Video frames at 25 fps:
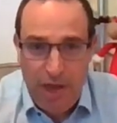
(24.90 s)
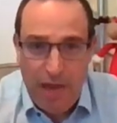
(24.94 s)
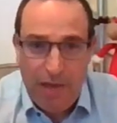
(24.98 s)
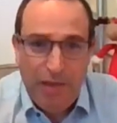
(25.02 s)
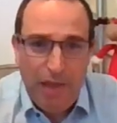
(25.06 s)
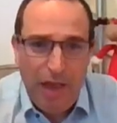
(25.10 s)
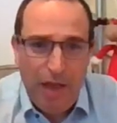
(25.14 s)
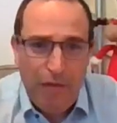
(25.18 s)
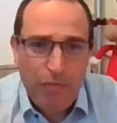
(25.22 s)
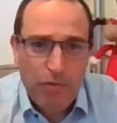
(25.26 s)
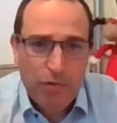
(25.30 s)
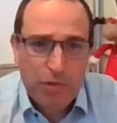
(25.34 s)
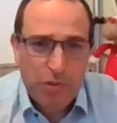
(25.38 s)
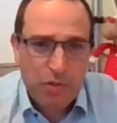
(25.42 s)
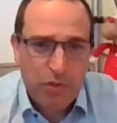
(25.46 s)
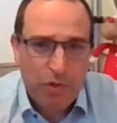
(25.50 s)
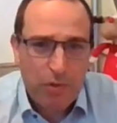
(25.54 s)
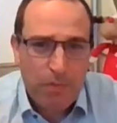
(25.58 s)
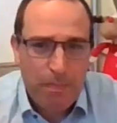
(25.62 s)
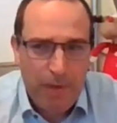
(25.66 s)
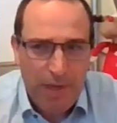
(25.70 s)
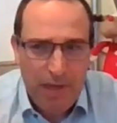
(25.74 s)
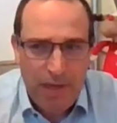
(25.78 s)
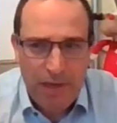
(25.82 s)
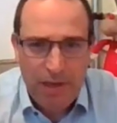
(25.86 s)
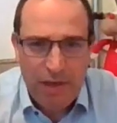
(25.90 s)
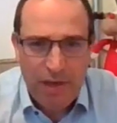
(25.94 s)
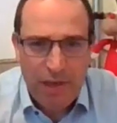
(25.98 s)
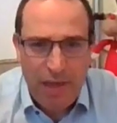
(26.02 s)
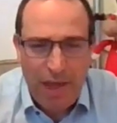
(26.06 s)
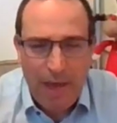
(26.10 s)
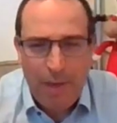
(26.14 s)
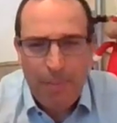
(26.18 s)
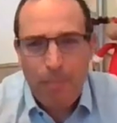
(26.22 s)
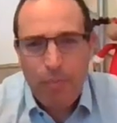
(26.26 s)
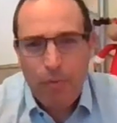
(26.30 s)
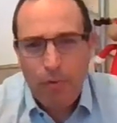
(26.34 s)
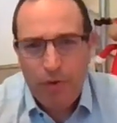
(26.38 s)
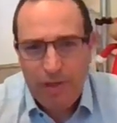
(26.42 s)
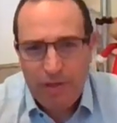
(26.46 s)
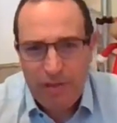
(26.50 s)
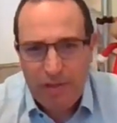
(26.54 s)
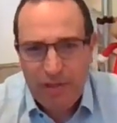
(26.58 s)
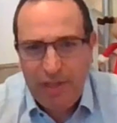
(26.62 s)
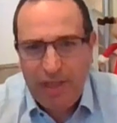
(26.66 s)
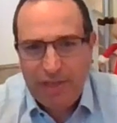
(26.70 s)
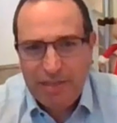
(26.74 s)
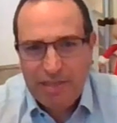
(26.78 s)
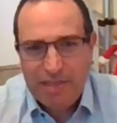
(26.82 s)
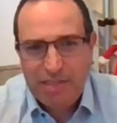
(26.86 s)
And I have also been
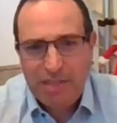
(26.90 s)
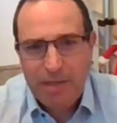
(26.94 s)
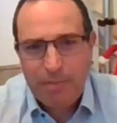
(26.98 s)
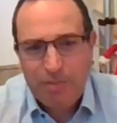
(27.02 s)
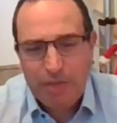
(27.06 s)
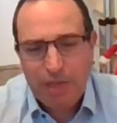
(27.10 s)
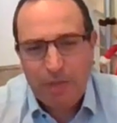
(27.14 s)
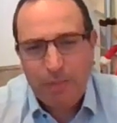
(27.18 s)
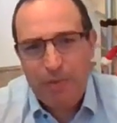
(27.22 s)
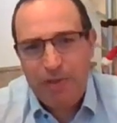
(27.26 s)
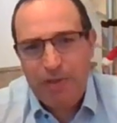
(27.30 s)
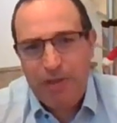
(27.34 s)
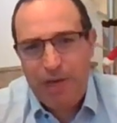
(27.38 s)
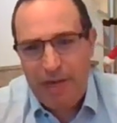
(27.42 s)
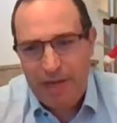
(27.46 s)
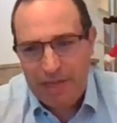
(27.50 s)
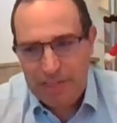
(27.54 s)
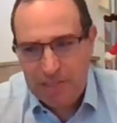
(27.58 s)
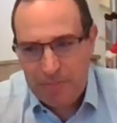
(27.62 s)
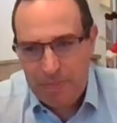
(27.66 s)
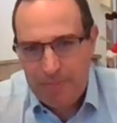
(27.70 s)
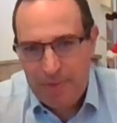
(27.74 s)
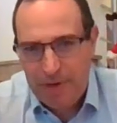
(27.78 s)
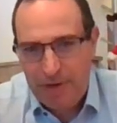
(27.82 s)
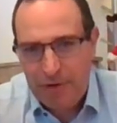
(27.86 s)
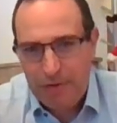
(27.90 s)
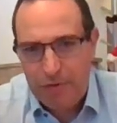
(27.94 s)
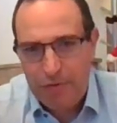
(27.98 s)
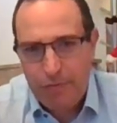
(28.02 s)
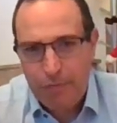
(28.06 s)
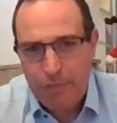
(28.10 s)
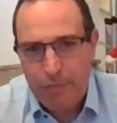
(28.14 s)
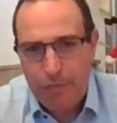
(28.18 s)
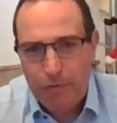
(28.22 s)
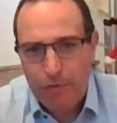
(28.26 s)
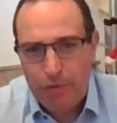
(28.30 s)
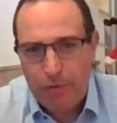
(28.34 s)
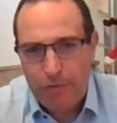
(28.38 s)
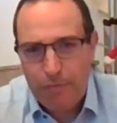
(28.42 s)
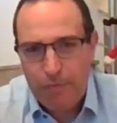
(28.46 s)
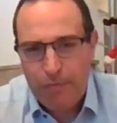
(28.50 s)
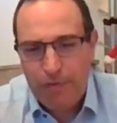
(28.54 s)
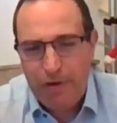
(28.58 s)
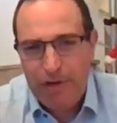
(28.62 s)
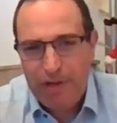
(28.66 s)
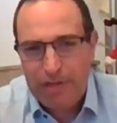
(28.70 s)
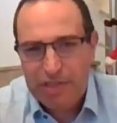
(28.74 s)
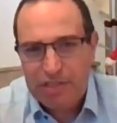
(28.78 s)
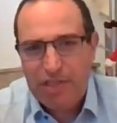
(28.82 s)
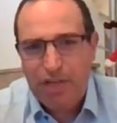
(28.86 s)
appointed as a subject matter expert for
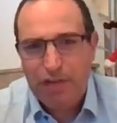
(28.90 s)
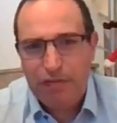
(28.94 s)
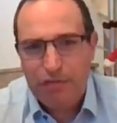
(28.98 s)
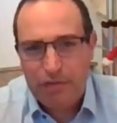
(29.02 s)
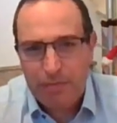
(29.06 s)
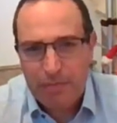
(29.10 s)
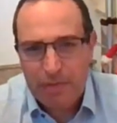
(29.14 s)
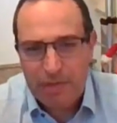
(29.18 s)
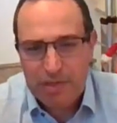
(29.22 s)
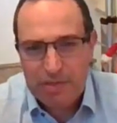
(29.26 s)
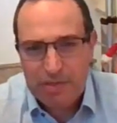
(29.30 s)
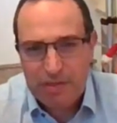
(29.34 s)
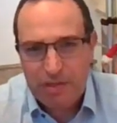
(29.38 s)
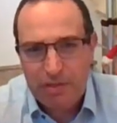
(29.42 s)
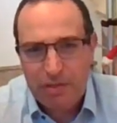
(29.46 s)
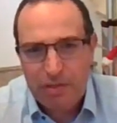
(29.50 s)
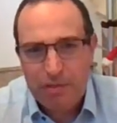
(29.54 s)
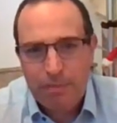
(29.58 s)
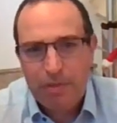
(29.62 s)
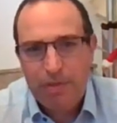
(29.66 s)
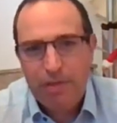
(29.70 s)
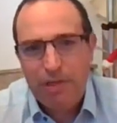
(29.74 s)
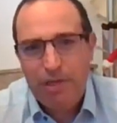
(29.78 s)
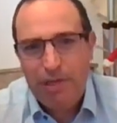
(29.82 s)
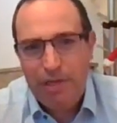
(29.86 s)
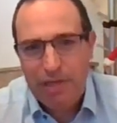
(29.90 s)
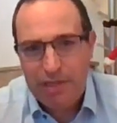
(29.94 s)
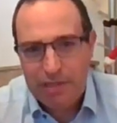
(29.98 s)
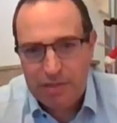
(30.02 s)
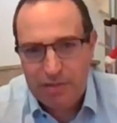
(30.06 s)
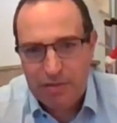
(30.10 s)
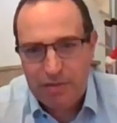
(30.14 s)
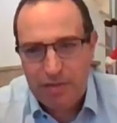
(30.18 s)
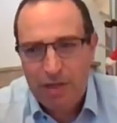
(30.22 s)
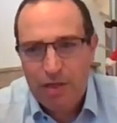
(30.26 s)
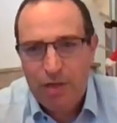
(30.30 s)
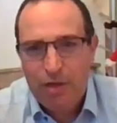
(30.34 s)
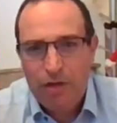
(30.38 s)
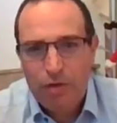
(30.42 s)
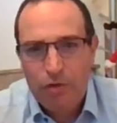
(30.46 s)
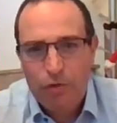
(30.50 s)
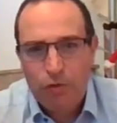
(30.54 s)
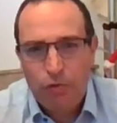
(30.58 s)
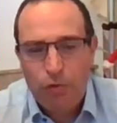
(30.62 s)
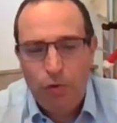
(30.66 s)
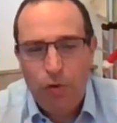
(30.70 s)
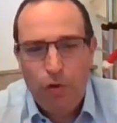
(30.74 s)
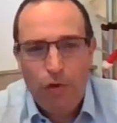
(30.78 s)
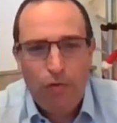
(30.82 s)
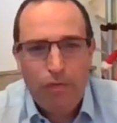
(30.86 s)
various governments in the Middle East
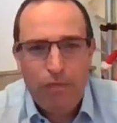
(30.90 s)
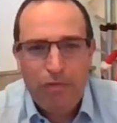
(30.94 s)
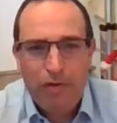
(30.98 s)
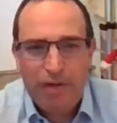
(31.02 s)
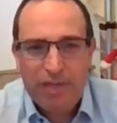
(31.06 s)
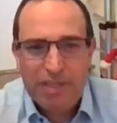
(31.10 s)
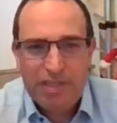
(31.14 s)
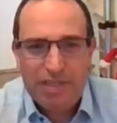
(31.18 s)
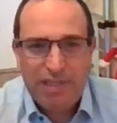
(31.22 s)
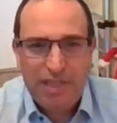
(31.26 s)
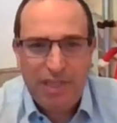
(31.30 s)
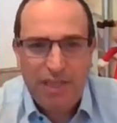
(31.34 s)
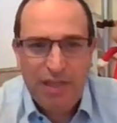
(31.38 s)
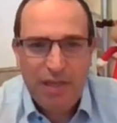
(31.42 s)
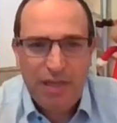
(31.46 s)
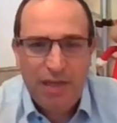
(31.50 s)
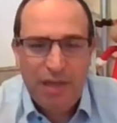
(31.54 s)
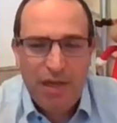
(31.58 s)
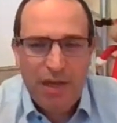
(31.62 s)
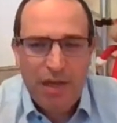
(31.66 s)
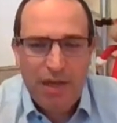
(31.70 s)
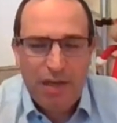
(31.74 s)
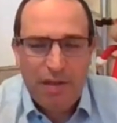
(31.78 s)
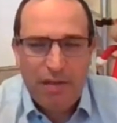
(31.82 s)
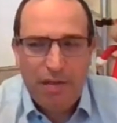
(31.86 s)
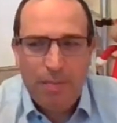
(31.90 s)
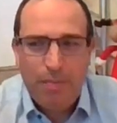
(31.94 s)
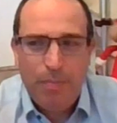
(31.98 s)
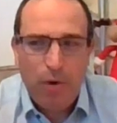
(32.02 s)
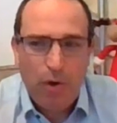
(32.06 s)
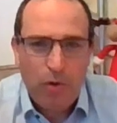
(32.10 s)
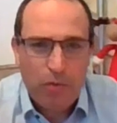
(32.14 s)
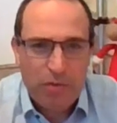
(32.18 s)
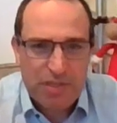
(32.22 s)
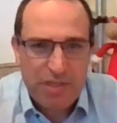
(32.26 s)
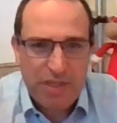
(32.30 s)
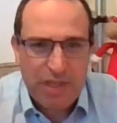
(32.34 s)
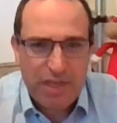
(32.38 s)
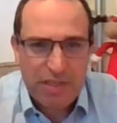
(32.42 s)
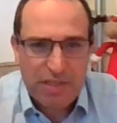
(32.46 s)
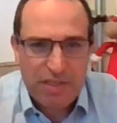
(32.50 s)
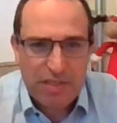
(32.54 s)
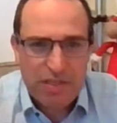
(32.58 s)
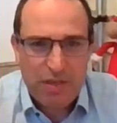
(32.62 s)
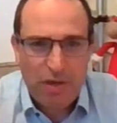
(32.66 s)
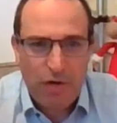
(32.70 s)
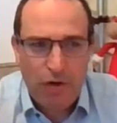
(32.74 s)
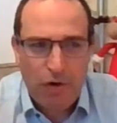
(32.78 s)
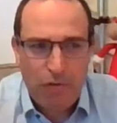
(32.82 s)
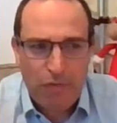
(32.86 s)
to oversee the
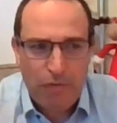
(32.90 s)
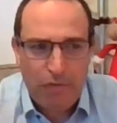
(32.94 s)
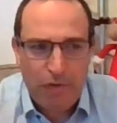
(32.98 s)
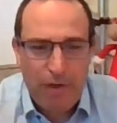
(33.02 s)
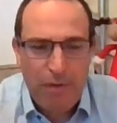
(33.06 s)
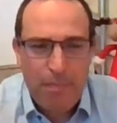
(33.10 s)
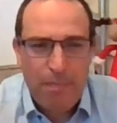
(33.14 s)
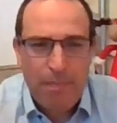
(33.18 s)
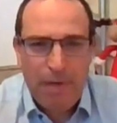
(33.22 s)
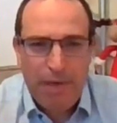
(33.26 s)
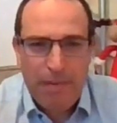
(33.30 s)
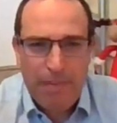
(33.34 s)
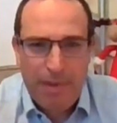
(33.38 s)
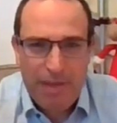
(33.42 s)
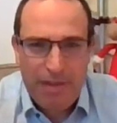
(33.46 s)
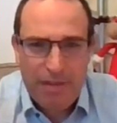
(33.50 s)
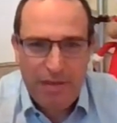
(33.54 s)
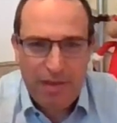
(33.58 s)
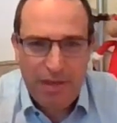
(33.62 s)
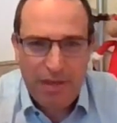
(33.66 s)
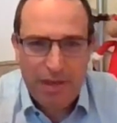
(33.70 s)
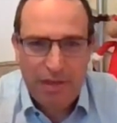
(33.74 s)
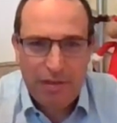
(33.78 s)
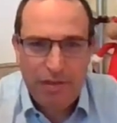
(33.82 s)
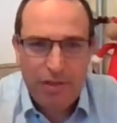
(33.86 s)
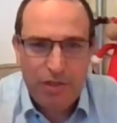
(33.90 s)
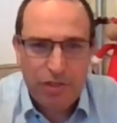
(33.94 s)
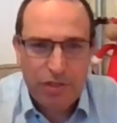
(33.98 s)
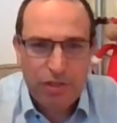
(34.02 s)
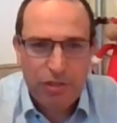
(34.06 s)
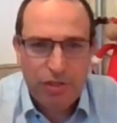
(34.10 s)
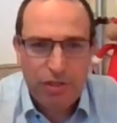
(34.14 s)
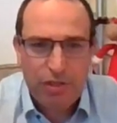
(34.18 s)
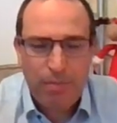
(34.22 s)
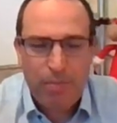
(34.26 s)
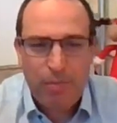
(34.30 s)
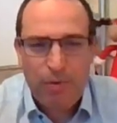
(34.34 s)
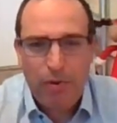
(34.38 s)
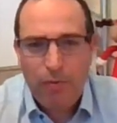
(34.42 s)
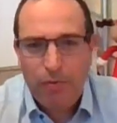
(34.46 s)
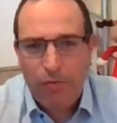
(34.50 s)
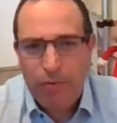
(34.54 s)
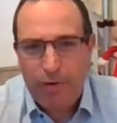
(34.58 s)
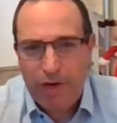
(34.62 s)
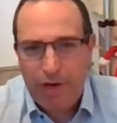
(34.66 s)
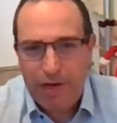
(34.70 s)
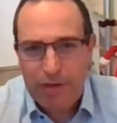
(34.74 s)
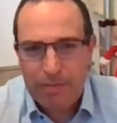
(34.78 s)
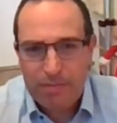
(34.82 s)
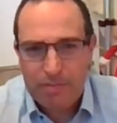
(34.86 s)
process of implementing digital
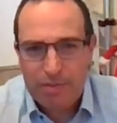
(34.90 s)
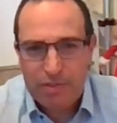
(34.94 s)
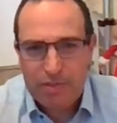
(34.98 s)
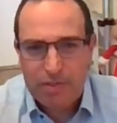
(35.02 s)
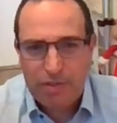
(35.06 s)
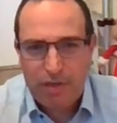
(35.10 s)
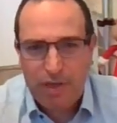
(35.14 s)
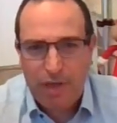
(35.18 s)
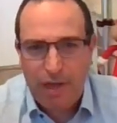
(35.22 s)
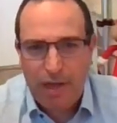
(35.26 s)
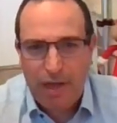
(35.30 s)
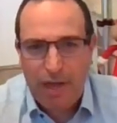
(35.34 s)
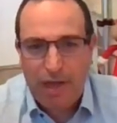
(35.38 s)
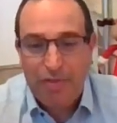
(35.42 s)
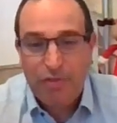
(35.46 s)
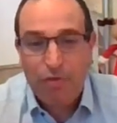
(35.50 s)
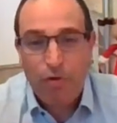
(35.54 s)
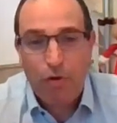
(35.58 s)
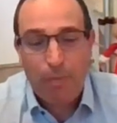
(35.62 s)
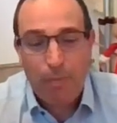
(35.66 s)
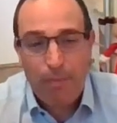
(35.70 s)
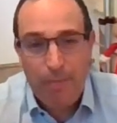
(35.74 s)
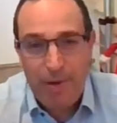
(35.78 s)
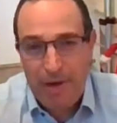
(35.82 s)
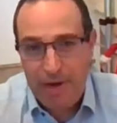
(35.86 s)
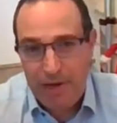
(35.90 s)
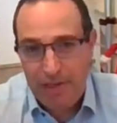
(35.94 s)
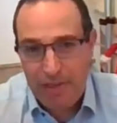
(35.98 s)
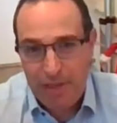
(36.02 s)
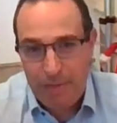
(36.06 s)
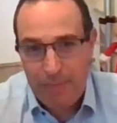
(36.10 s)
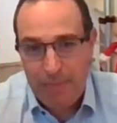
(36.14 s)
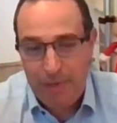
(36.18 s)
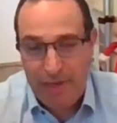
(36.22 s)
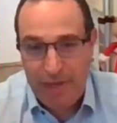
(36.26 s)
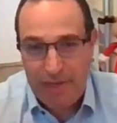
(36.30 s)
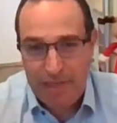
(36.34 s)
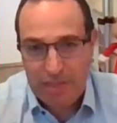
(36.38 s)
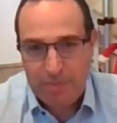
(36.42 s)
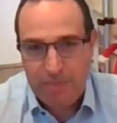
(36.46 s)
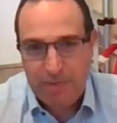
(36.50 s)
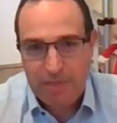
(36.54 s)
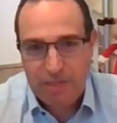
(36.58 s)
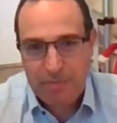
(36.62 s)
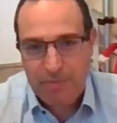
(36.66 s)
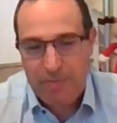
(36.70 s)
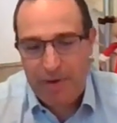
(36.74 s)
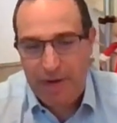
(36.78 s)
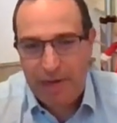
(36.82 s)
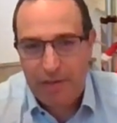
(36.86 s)
programs uh, and comparing them against
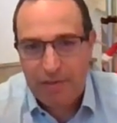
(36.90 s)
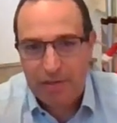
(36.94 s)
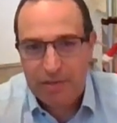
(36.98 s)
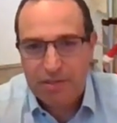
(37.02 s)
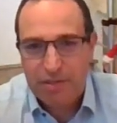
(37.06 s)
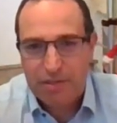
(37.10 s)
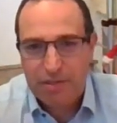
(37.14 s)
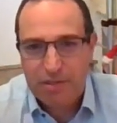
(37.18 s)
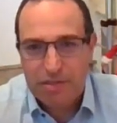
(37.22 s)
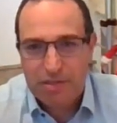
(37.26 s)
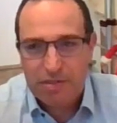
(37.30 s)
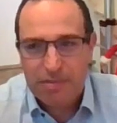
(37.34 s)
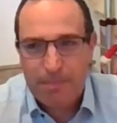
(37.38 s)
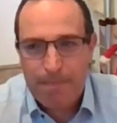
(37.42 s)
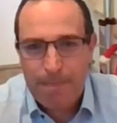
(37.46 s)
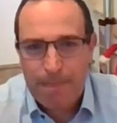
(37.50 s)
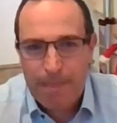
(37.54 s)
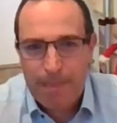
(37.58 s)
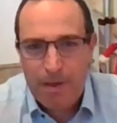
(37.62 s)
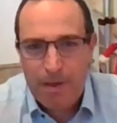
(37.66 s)
best practices.